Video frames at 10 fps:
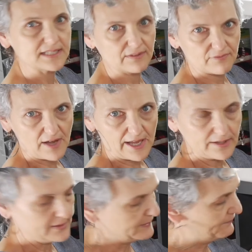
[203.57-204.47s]
get
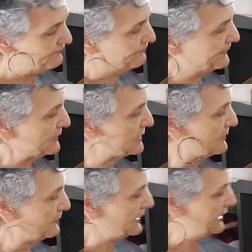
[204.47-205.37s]
filed. There's
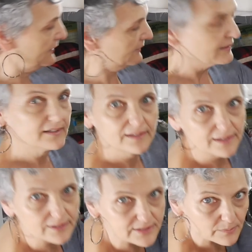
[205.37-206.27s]
some here.
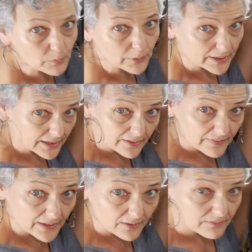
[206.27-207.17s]
Here's some more here
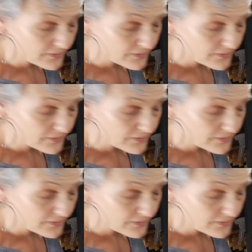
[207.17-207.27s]
that aren't